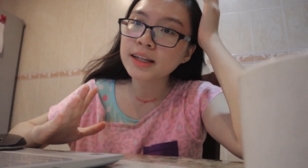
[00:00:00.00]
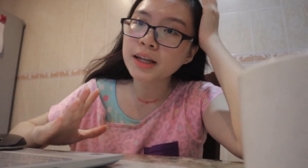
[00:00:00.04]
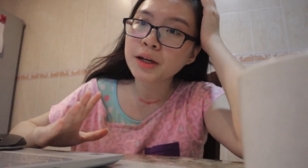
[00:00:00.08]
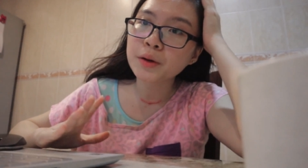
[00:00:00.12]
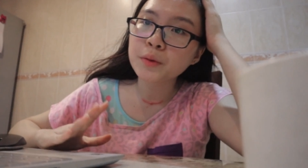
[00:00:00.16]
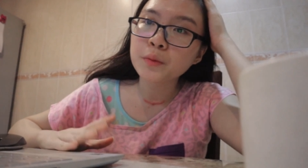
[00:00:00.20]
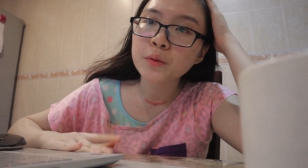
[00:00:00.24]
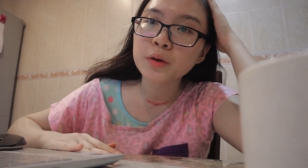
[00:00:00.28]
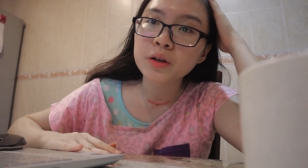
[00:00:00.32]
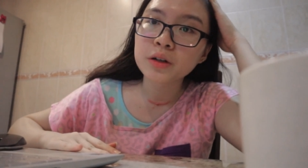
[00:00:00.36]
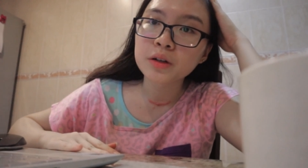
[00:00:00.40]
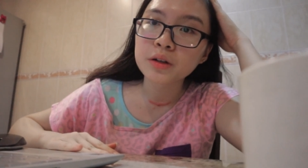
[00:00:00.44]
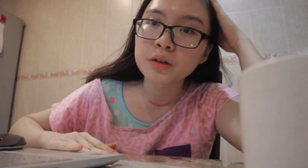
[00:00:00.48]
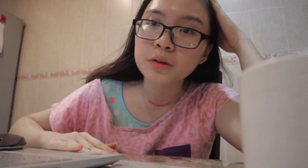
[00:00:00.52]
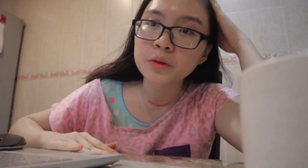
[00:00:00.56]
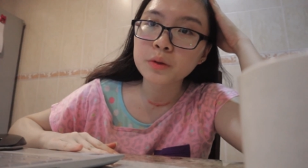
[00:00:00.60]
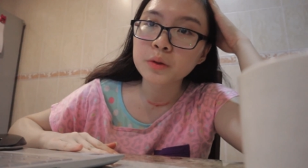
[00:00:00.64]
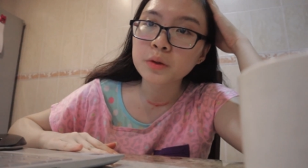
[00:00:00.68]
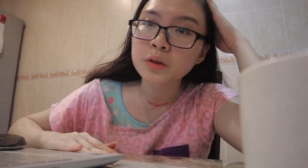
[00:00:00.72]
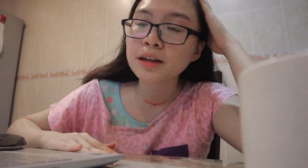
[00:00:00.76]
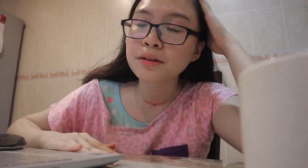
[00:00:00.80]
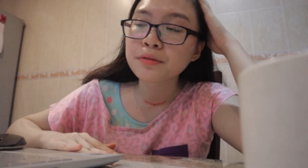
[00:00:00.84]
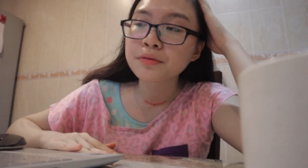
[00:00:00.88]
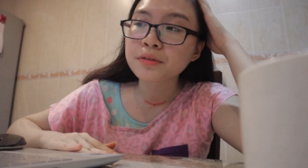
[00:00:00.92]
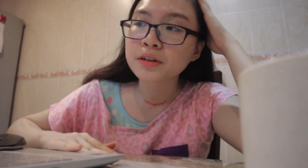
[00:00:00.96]
they will
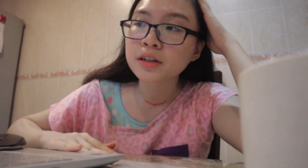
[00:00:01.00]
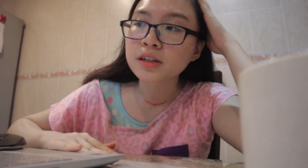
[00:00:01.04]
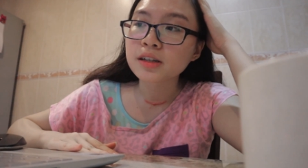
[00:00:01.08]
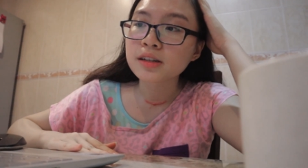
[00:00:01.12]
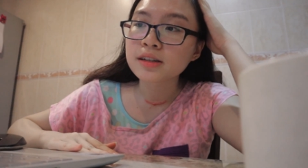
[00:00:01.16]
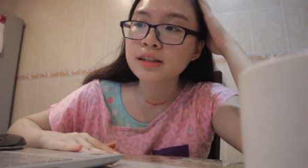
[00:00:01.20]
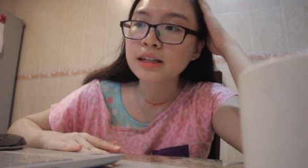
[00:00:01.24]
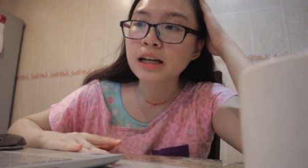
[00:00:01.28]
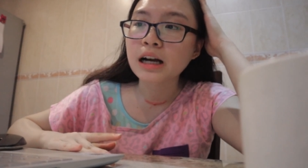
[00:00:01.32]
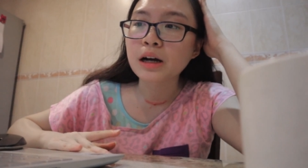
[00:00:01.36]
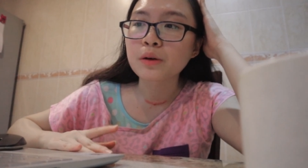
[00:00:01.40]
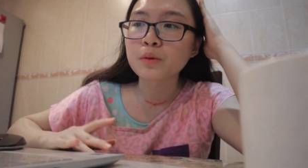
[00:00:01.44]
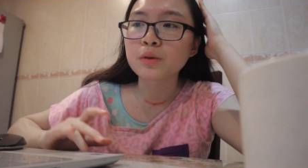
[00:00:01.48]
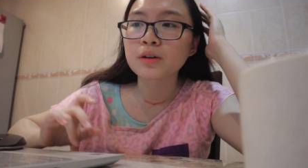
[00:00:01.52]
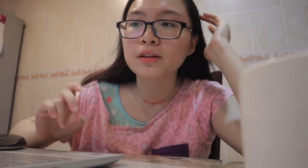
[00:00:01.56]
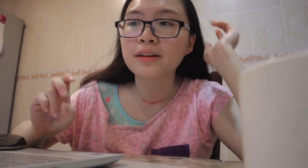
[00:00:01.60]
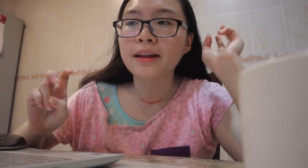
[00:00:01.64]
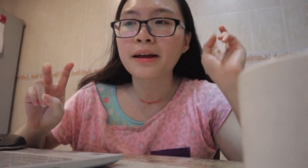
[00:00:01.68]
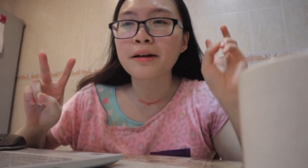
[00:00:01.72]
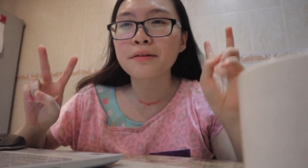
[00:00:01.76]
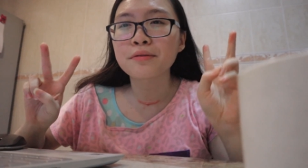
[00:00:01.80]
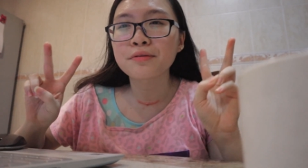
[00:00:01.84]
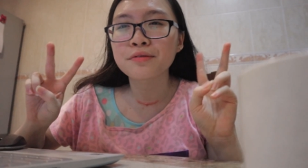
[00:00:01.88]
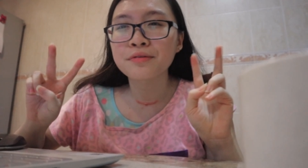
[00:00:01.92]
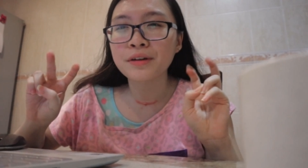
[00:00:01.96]
give us our
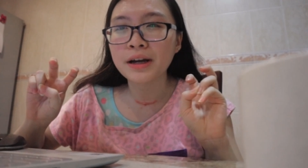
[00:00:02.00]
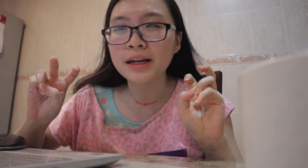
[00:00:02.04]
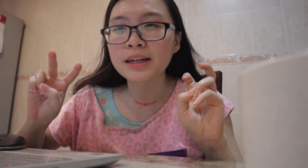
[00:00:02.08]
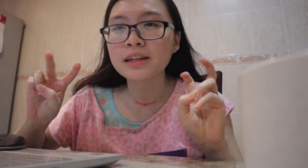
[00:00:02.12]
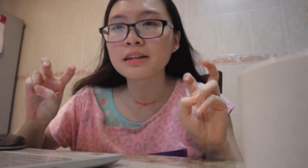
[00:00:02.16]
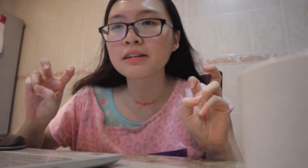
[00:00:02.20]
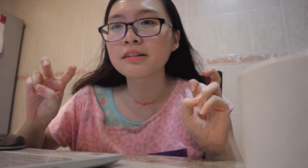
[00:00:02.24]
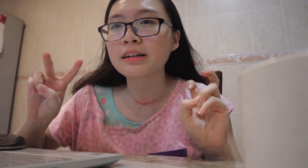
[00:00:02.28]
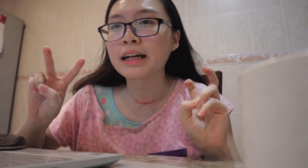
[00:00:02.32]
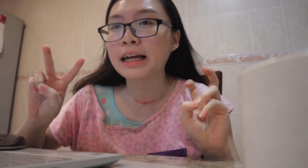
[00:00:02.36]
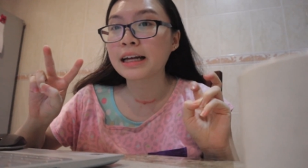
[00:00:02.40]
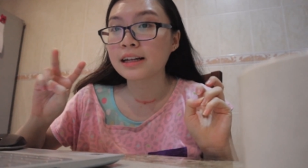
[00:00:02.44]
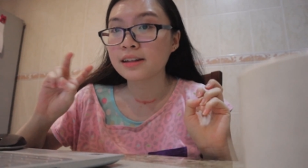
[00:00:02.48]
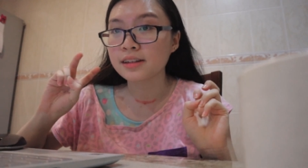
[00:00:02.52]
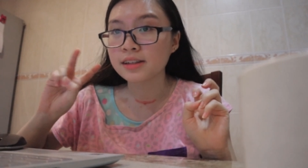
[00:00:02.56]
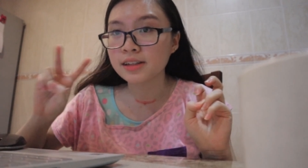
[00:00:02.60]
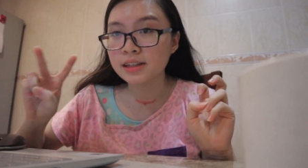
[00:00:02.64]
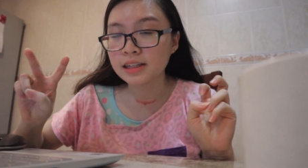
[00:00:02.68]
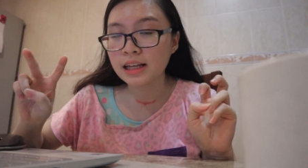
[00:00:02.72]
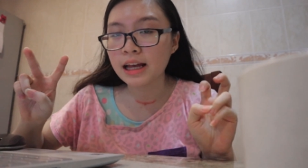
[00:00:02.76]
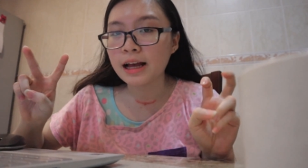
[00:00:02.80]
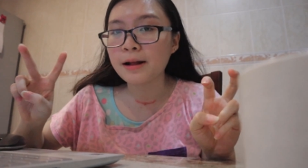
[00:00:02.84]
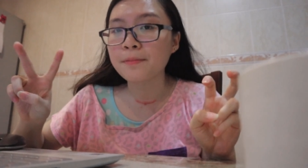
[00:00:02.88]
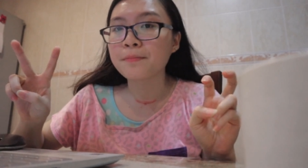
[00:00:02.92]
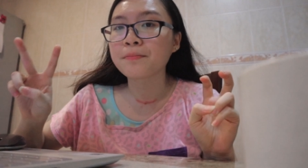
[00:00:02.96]
like final
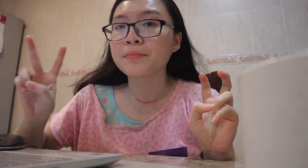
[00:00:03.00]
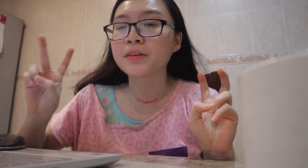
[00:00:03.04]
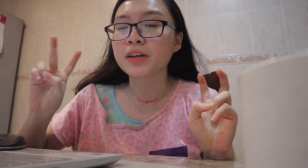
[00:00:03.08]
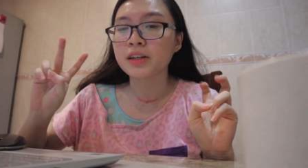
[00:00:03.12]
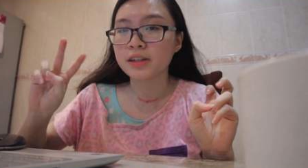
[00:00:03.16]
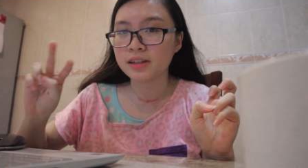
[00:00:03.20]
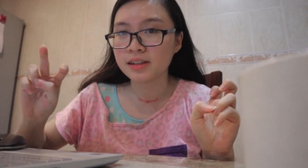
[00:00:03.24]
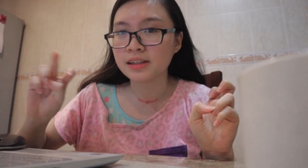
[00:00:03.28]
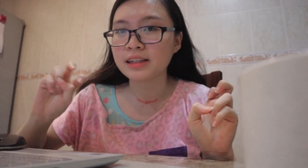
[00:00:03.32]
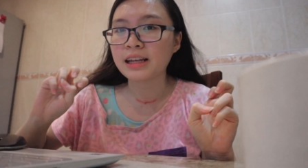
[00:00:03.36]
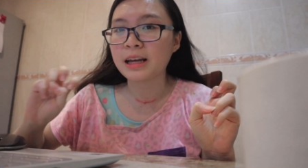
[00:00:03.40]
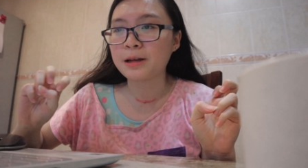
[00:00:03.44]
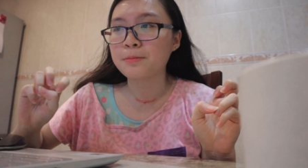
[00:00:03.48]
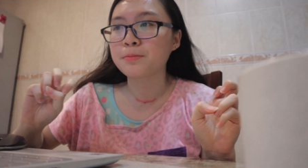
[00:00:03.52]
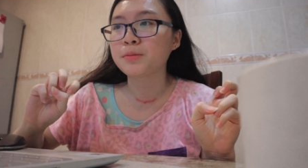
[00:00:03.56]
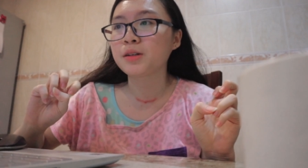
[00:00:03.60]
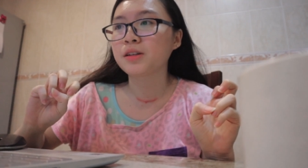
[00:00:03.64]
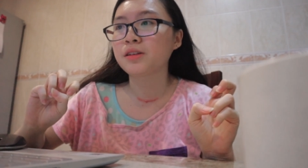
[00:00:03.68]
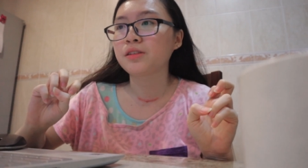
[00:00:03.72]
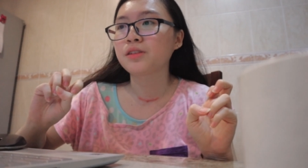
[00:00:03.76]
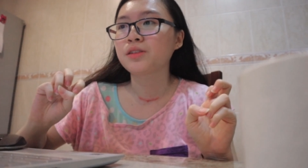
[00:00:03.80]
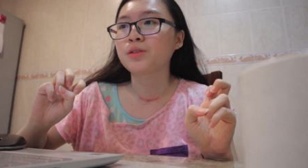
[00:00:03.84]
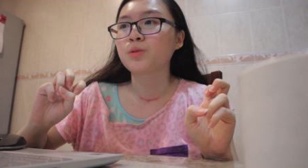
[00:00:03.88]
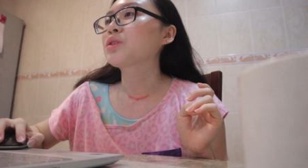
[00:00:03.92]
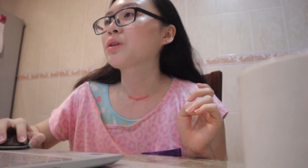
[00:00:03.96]
exam
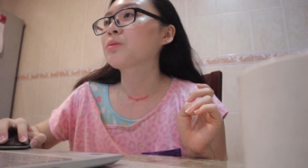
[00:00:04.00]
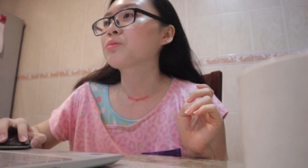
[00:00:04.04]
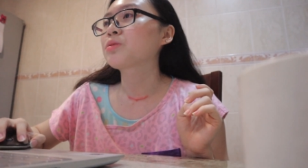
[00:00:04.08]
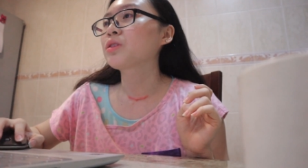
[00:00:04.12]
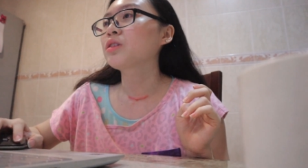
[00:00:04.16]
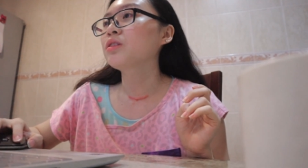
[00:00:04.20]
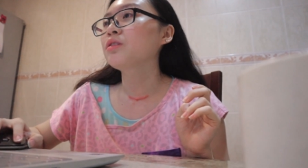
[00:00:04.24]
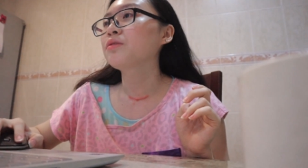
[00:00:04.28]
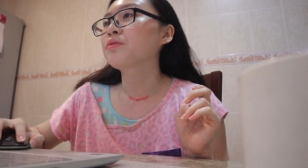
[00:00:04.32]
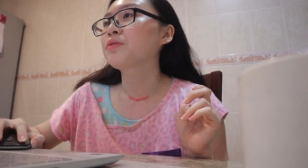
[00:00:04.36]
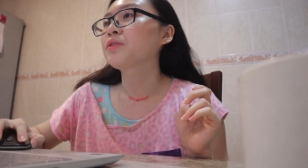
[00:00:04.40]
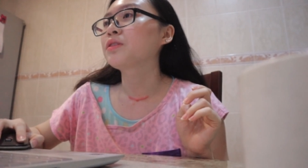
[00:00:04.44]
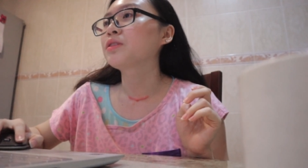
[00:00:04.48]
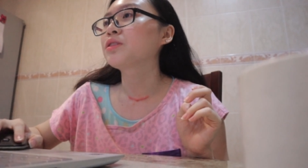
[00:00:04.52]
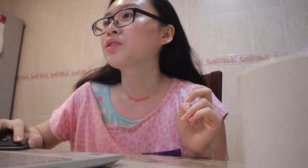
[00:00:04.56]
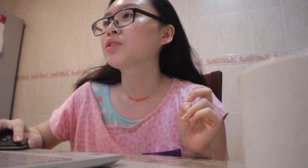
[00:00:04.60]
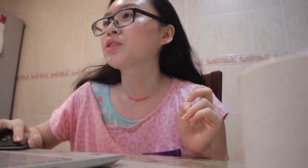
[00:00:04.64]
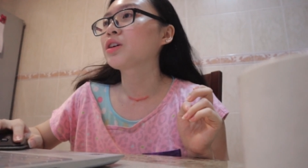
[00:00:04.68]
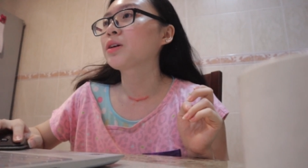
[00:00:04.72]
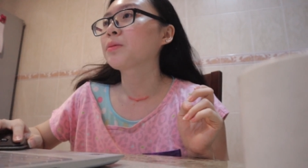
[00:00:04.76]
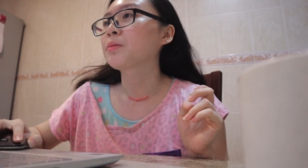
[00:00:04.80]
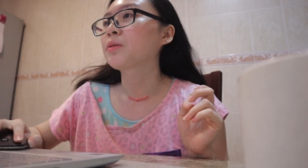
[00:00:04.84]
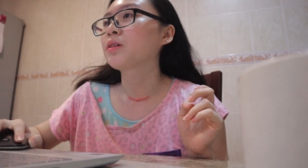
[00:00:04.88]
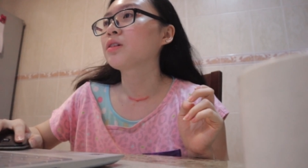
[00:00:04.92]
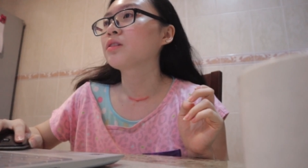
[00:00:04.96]
assignments. So I'm trying to finish
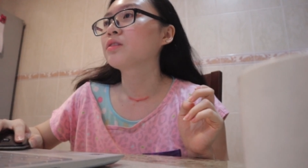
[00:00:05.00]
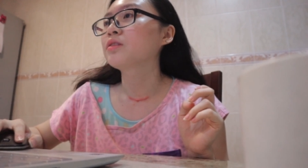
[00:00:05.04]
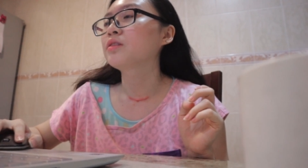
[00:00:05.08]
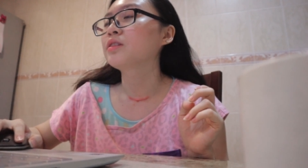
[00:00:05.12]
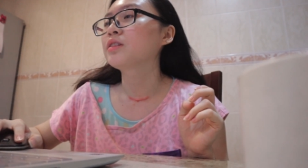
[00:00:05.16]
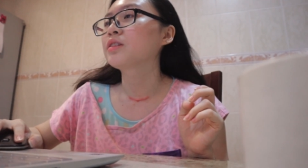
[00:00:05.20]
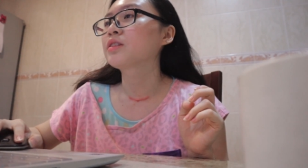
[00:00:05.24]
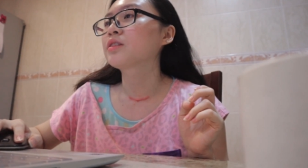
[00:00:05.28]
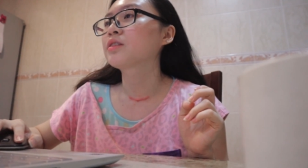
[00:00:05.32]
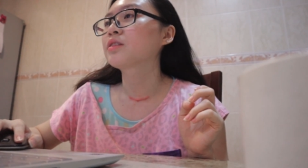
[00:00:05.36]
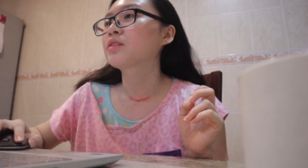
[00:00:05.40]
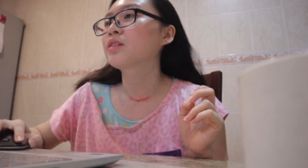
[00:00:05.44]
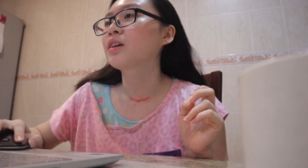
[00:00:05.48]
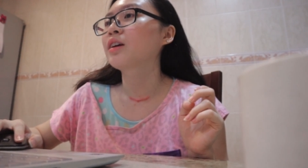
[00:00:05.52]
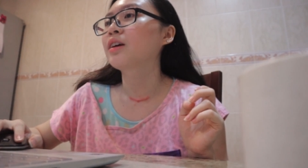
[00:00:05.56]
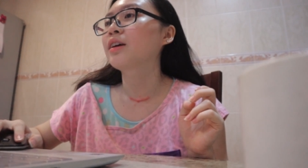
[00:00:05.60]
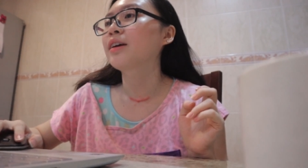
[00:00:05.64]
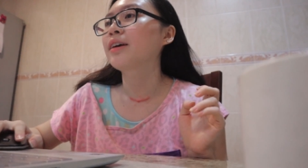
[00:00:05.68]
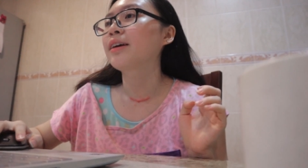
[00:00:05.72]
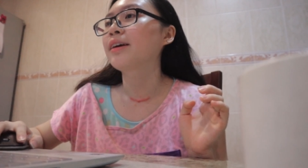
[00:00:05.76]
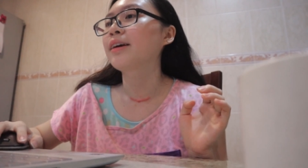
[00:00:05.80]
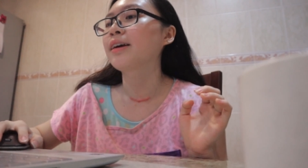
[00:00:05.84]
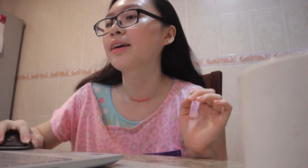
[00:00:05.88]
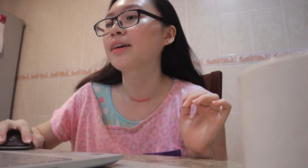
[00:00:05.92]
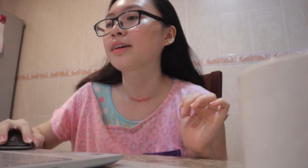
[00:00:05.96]
up all these
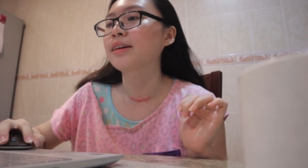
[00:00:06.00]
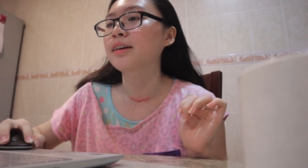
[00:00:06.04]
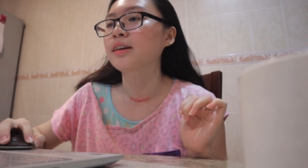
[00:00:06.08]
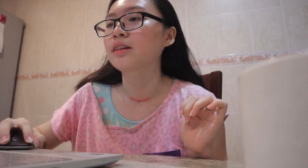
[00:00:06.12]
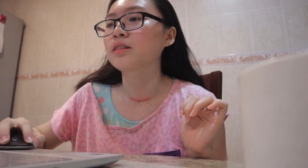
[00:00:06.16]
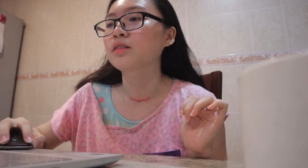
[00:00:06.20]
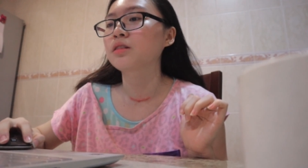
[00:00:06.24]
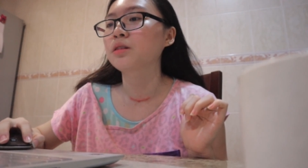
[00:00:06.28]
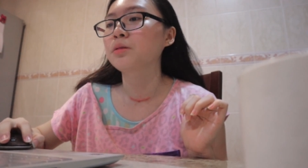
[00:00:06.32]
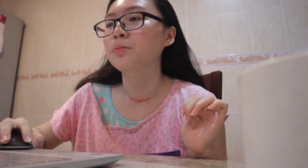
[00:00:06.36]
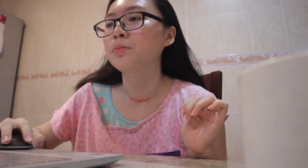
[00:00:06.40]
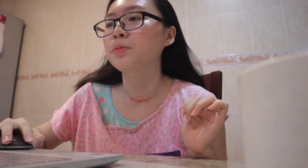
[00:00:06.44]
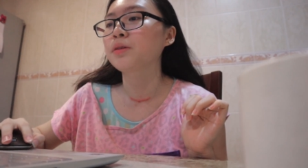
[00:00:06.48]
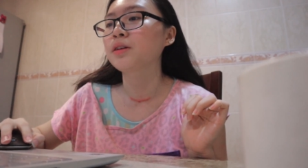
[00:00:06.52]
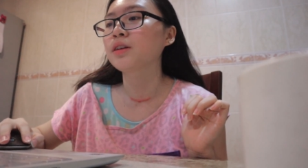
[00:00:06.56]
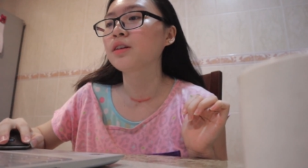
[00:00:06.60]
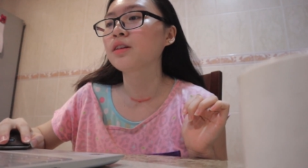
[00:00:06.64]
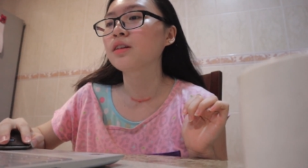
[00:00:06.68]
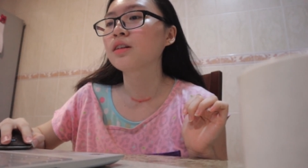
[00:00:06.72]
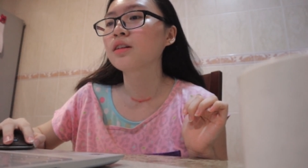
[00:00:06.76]
ASAP.